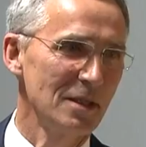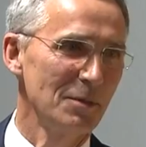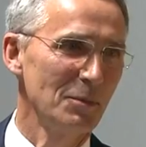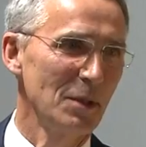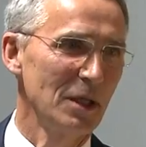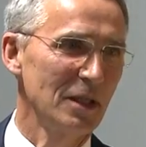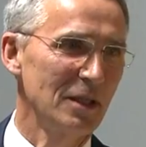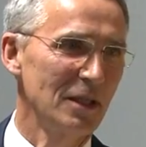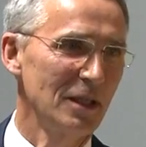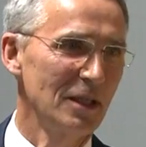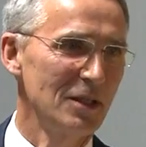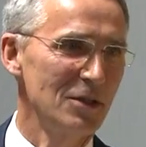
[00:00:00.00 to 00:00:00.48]

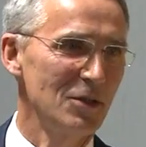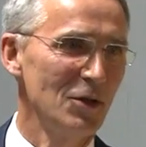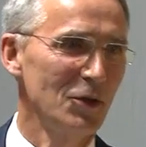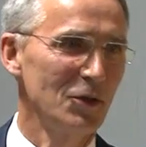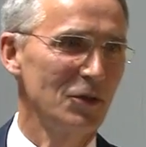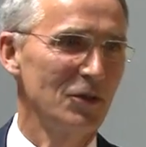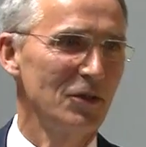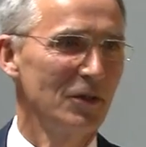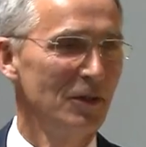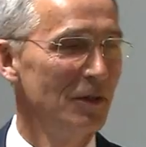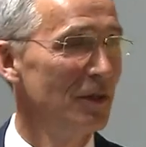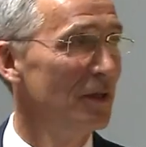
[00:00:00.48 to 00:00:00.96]
but it's
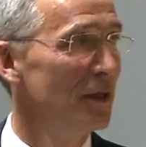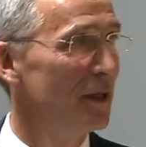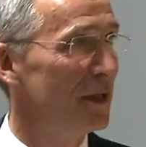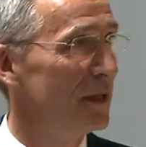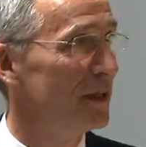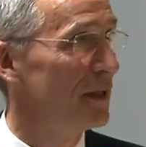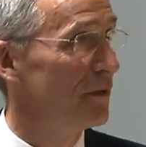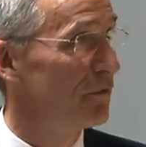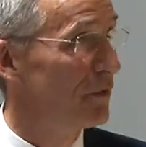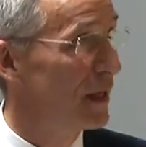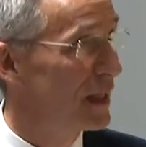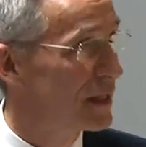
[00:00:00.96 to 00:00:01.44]
not
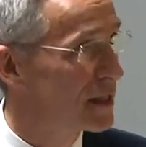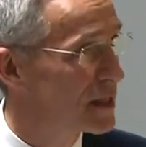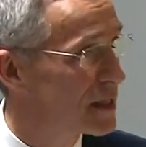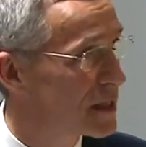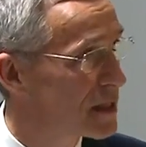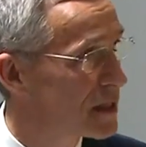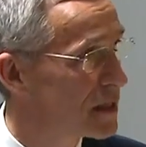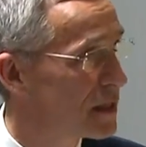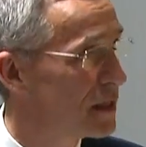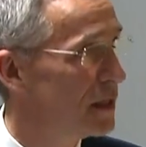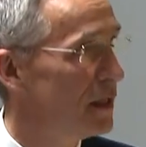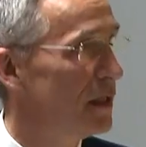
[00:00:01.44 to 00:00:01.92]

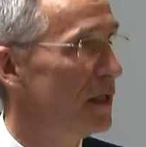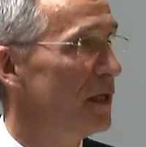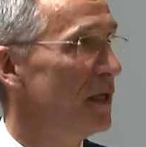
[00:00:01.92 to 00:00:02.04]
defense.